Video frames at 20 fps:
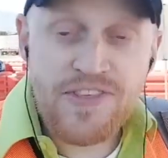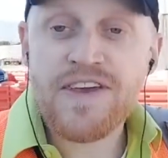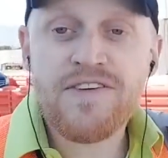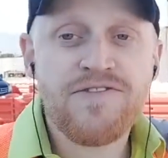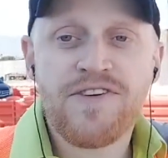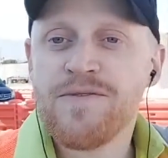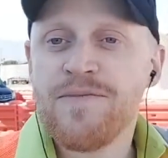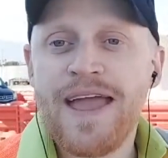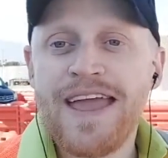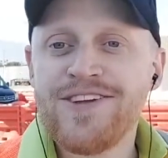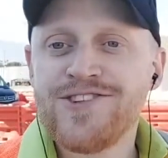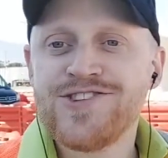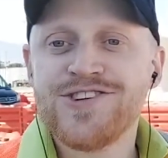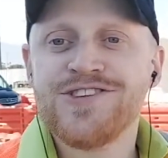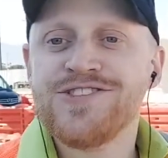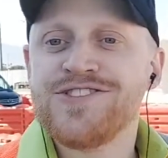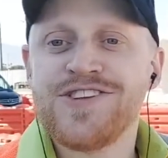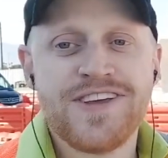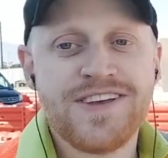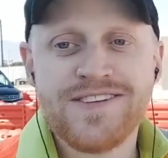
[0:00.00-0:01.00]

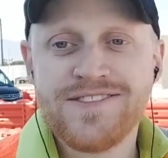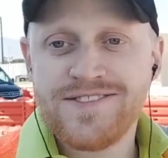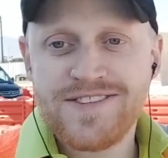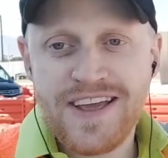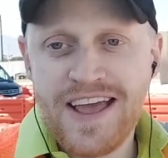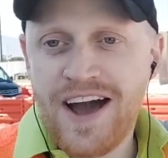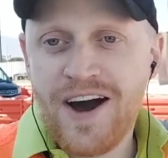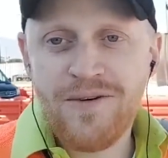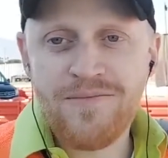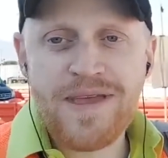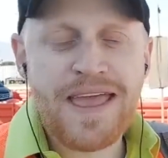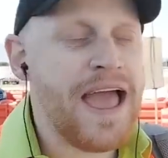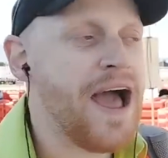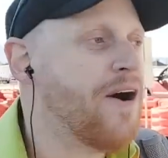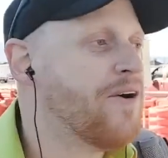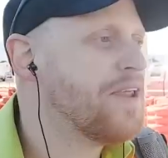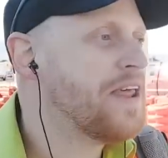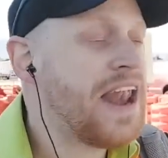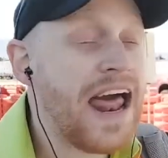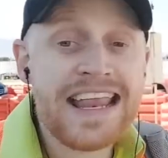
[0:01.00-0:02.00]
information to, to help me
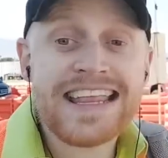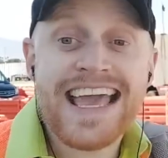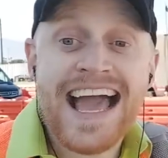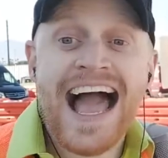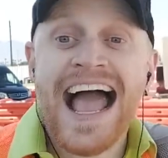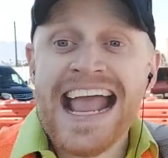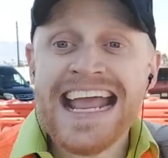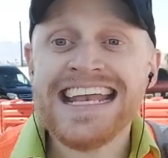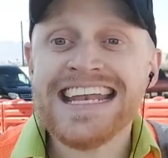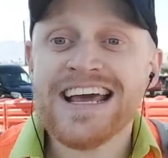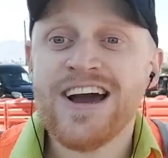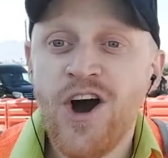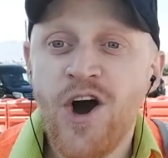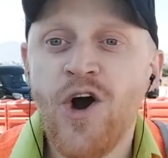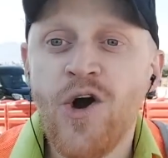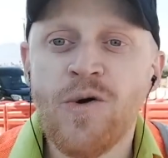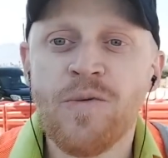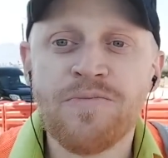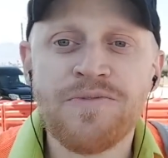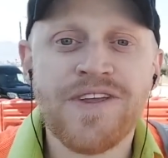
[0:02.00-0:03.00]
out. And I kind of
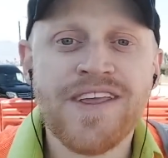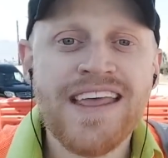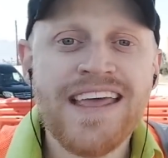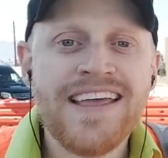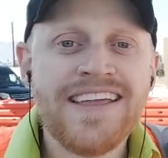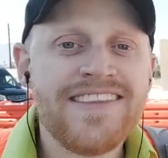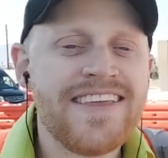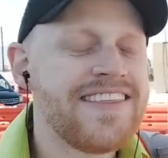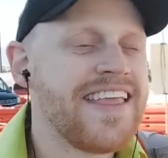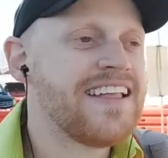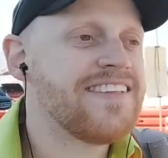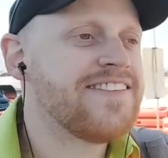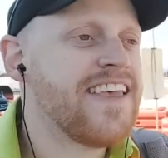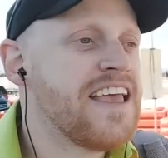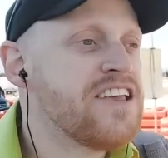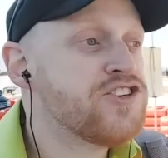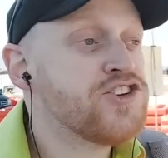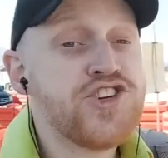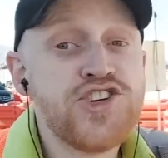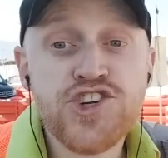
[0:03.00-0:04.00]
hoped that they'd
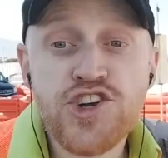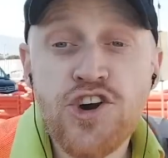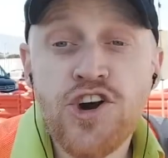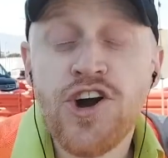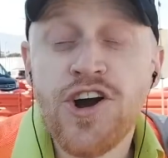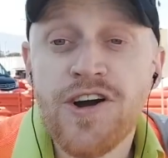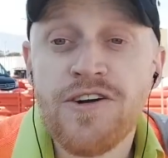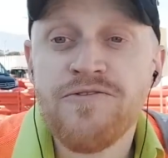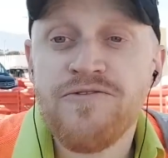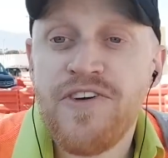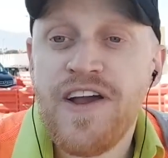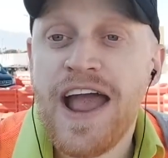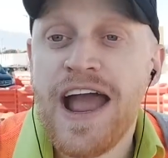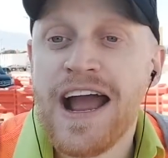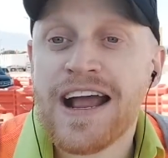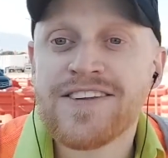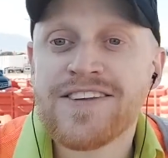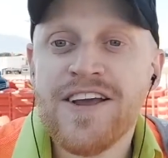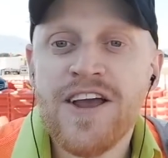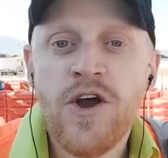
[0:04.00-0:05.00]
say, sure, in
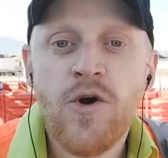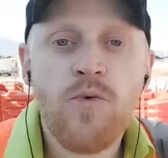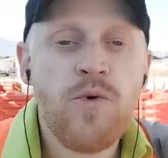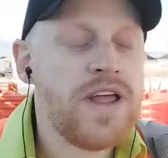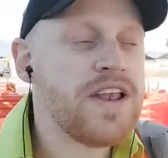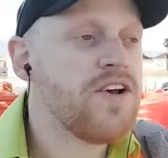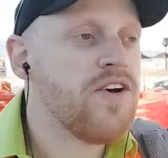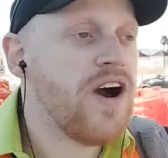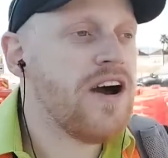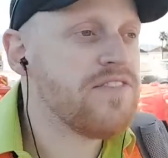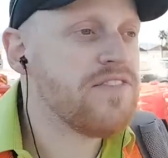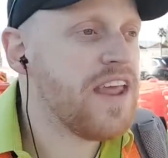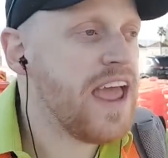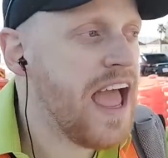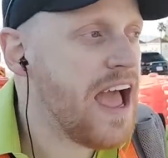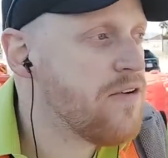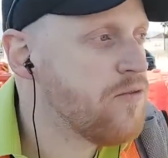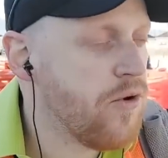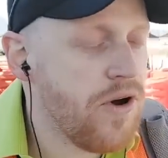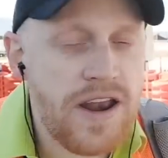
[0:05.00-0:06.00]
fact, we'd love to
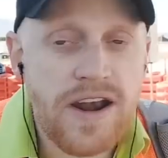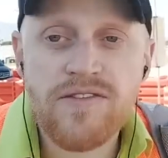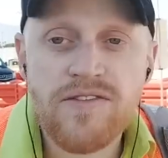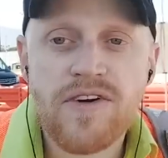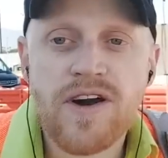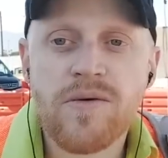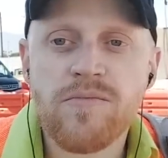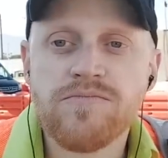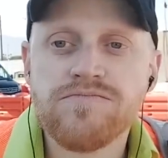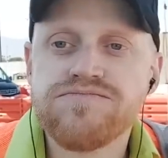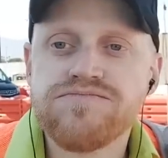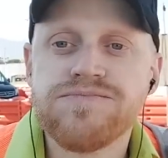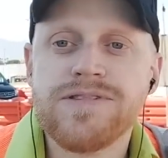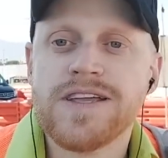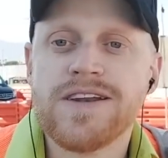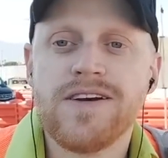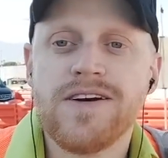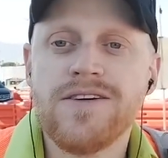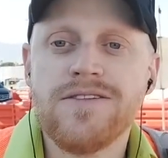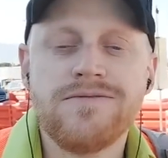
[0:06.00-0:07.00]
have one of our, you
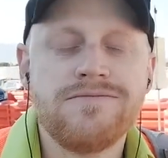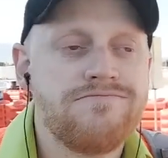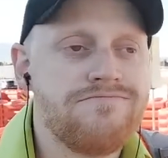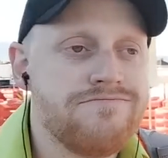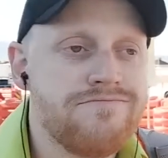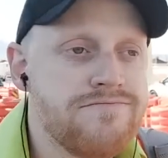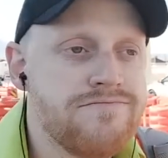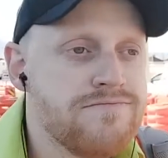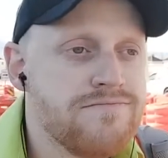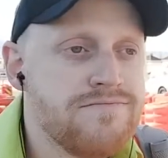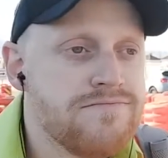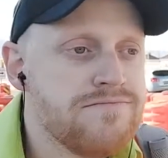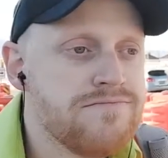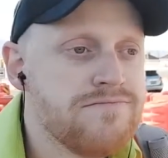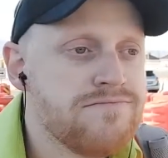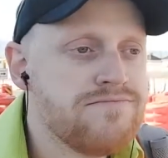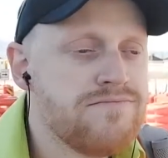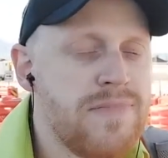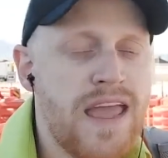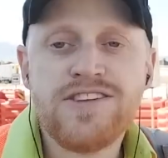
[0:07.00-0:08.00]
know,
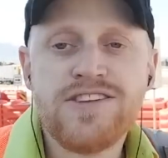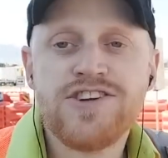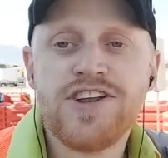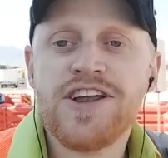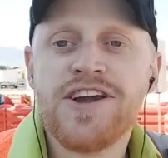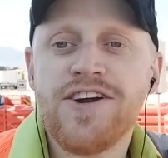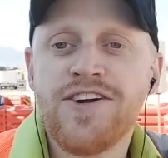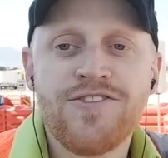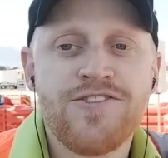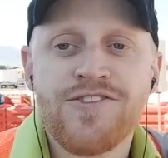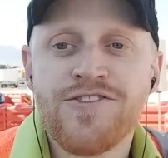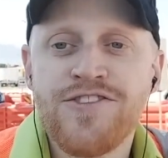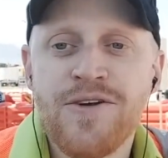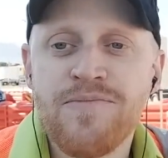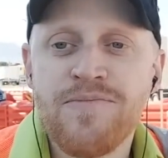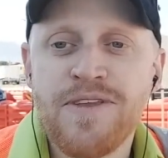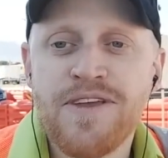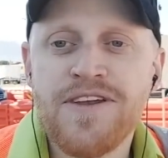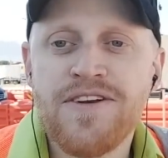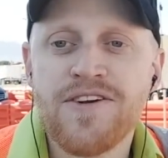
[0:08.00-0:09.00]
engineers or
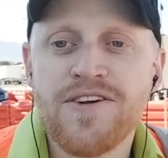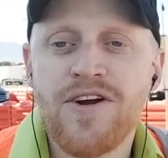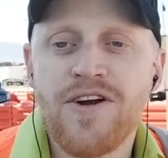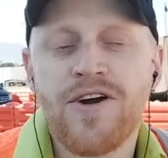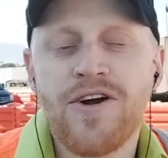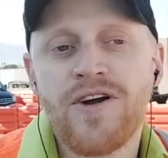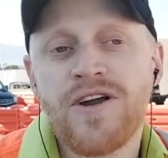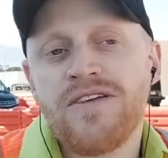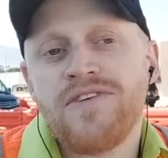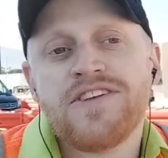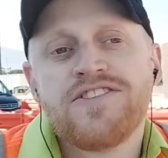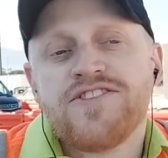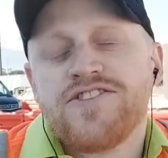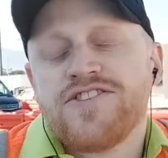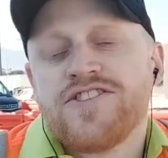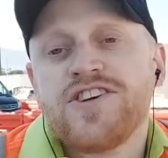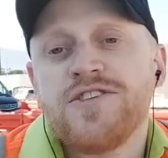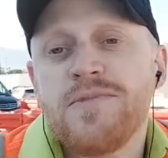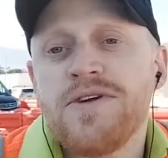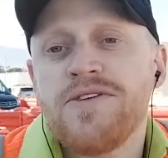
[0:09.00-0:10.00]
something, or, or even
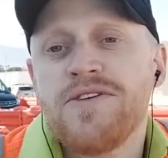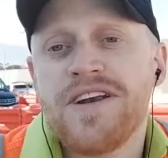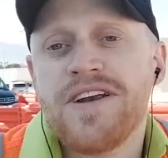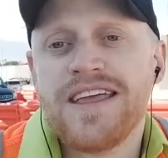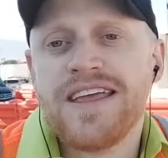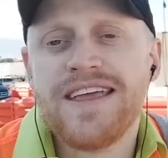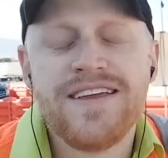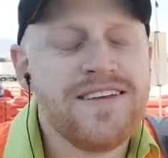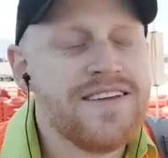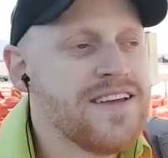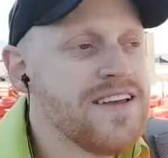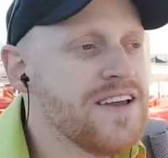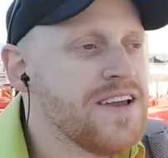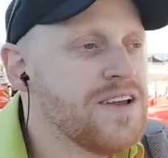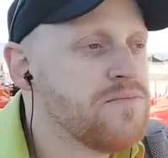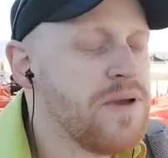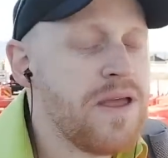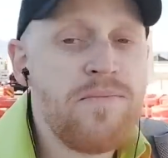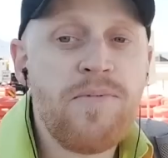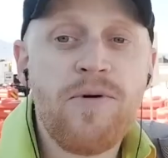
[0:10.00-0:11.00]
just community
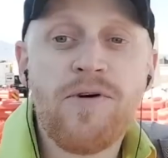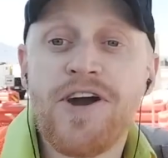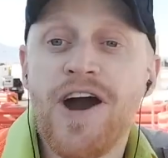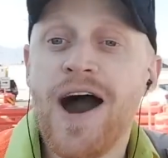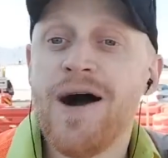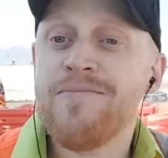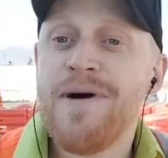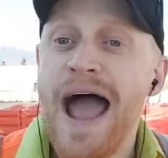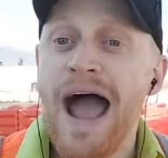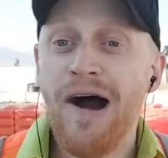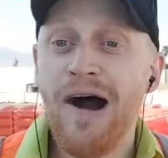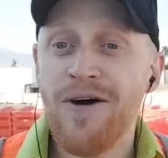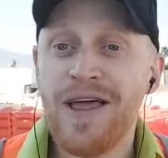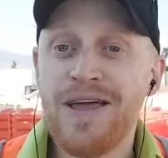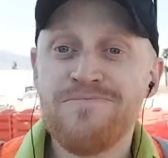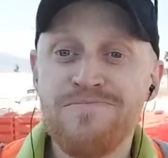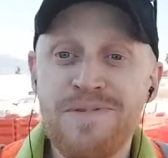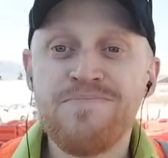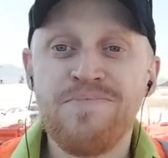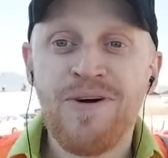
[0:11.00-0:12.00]
people come out
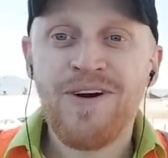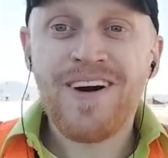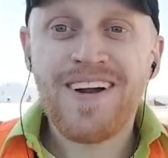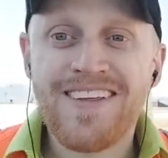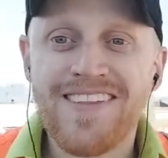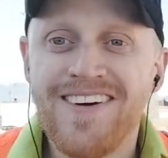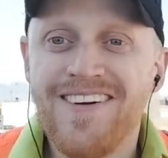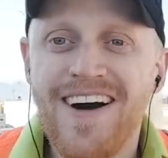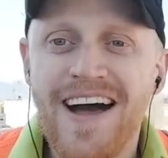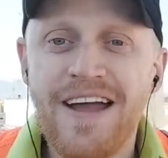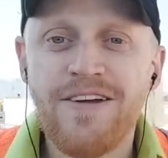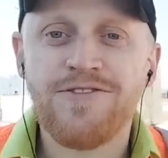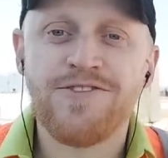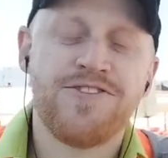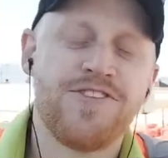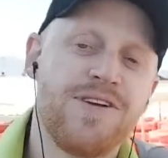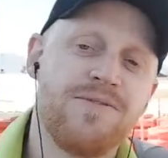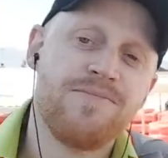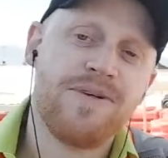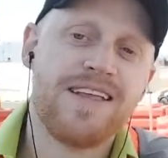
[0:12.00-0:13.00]
and be part of the live
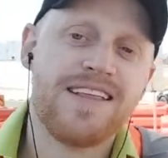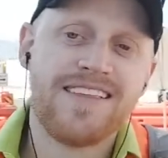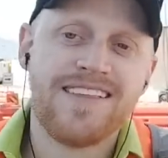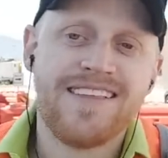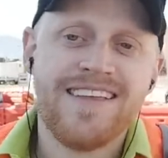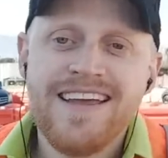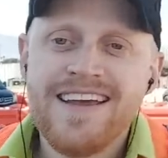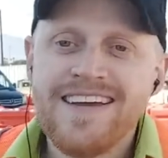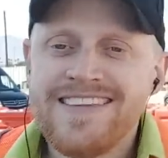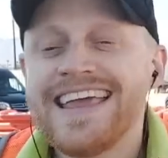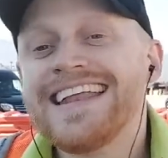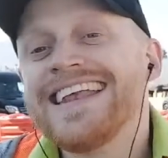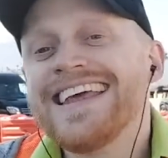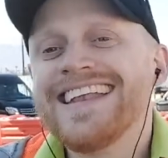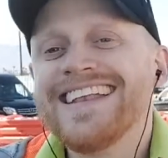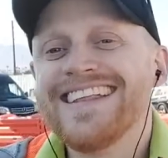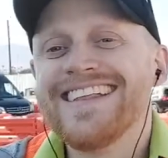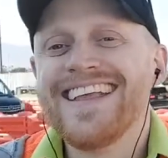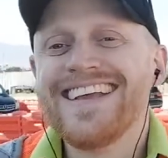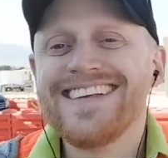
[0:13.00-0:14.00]
stream. But they
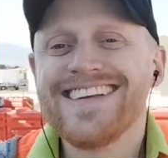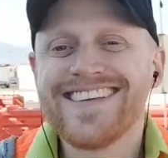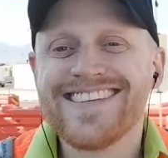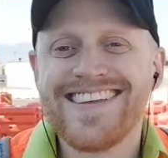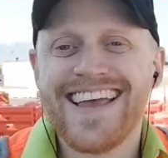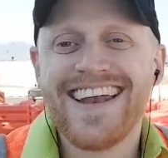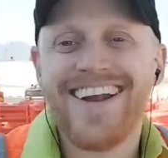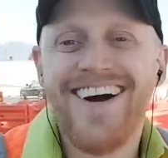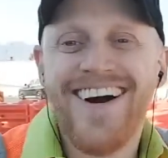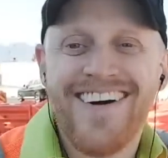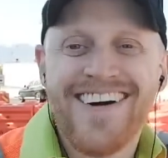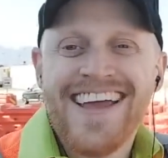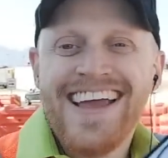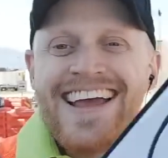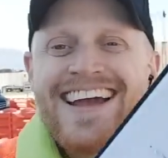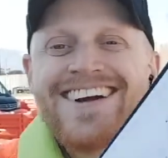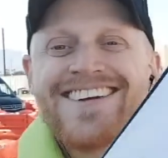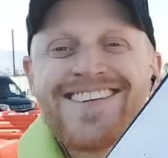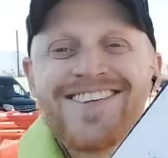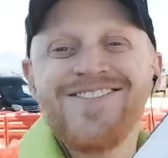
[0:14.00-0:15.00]
didn't, they just said, oh,
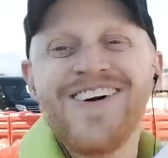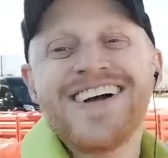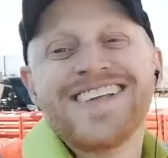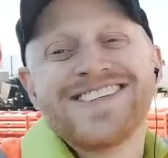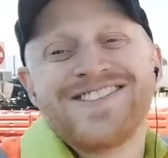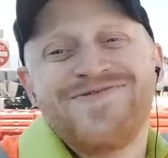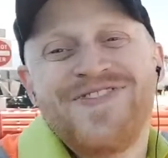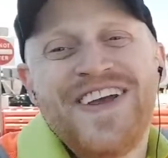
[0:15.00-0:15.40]
here's a bunch of